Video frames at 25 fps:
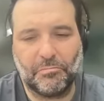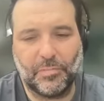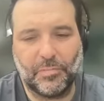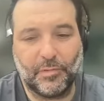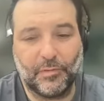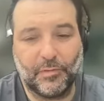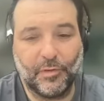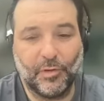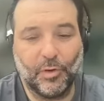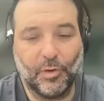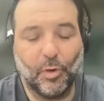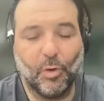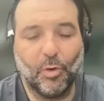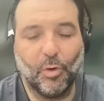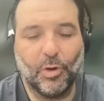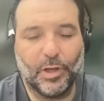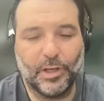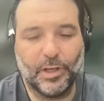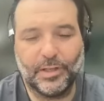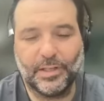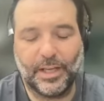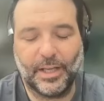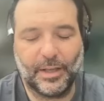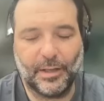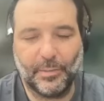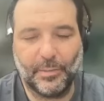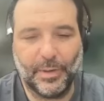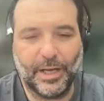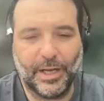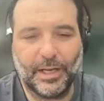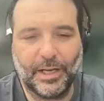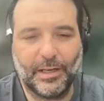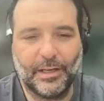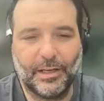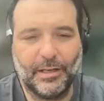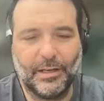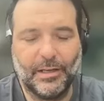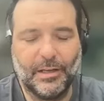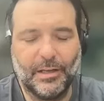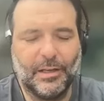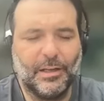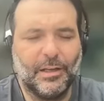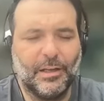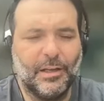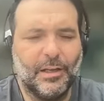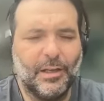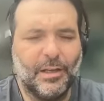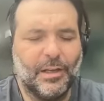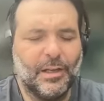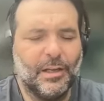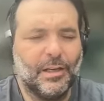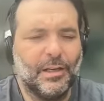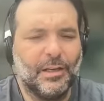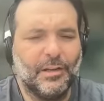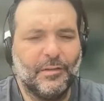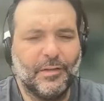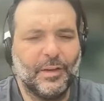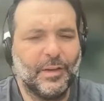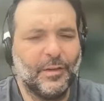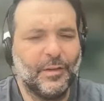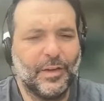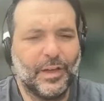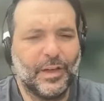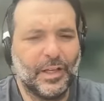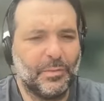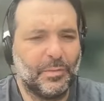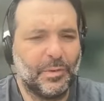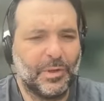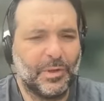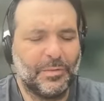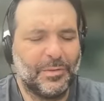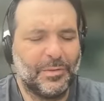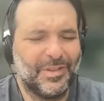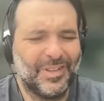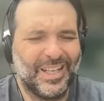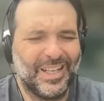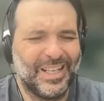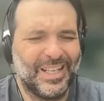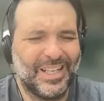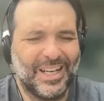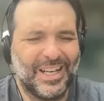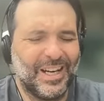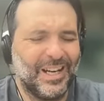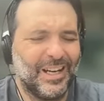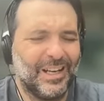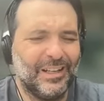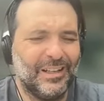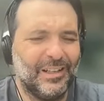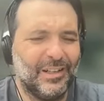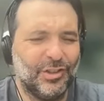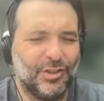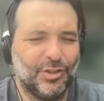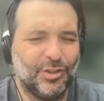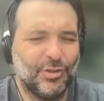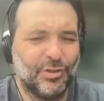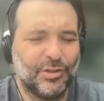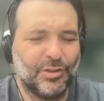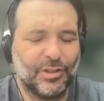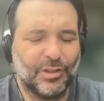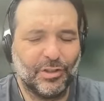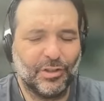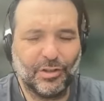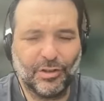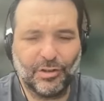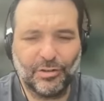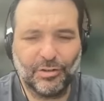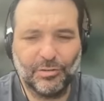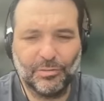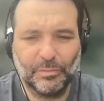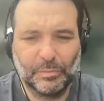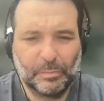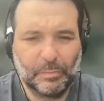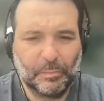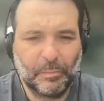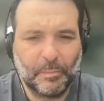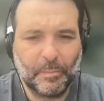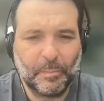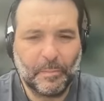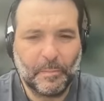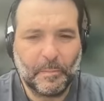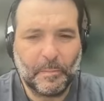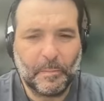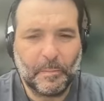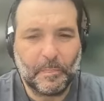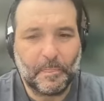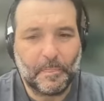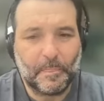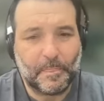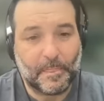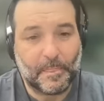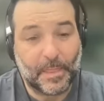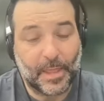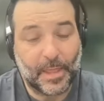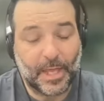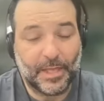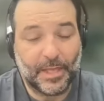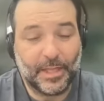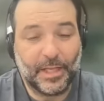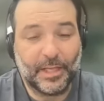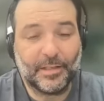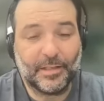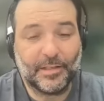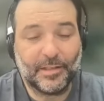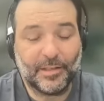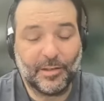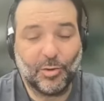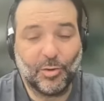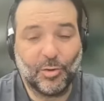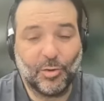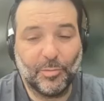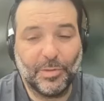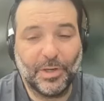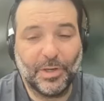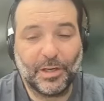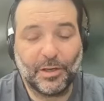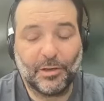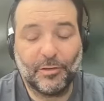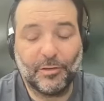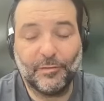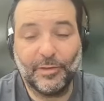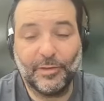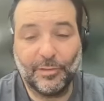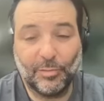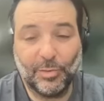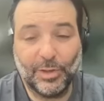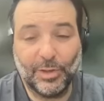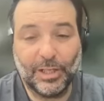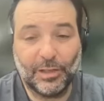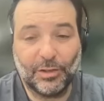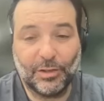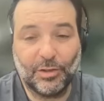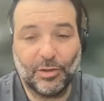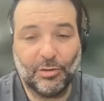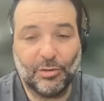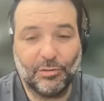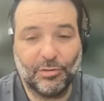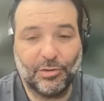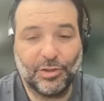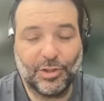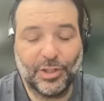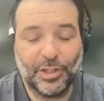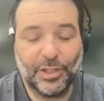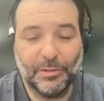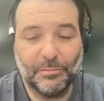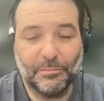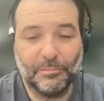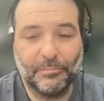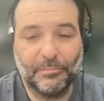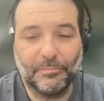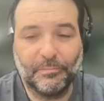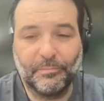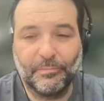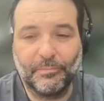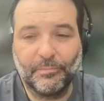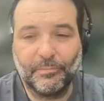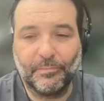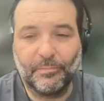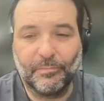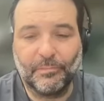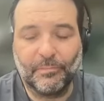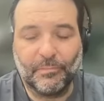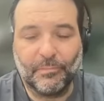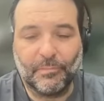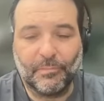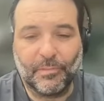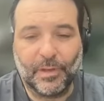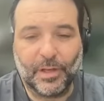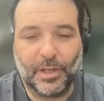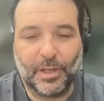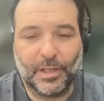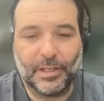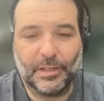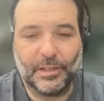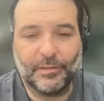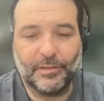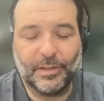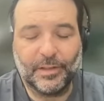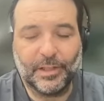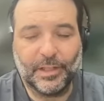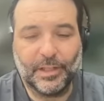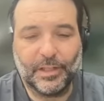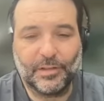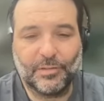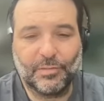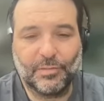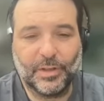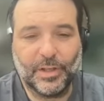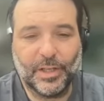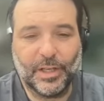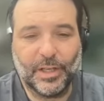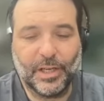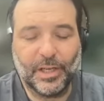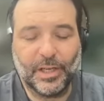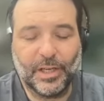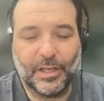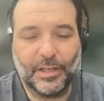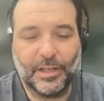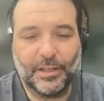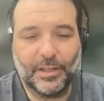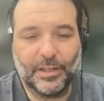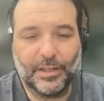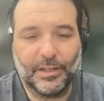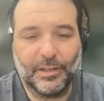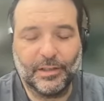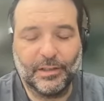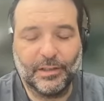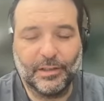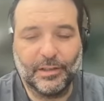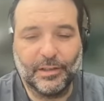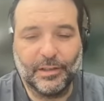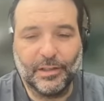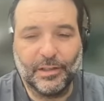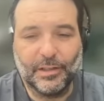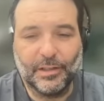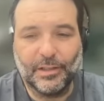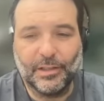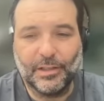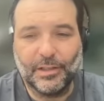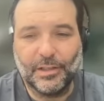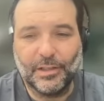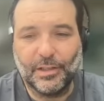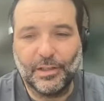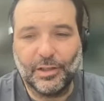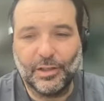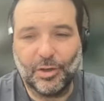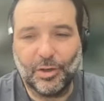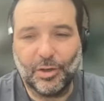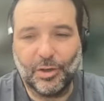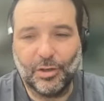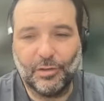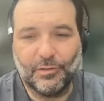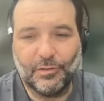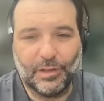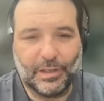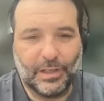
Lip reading: flawless at the back. I think Werder Bremen had hardly a shot at goal. And that's the hallmark of a well-coached team. And I think that's what they are under Oliver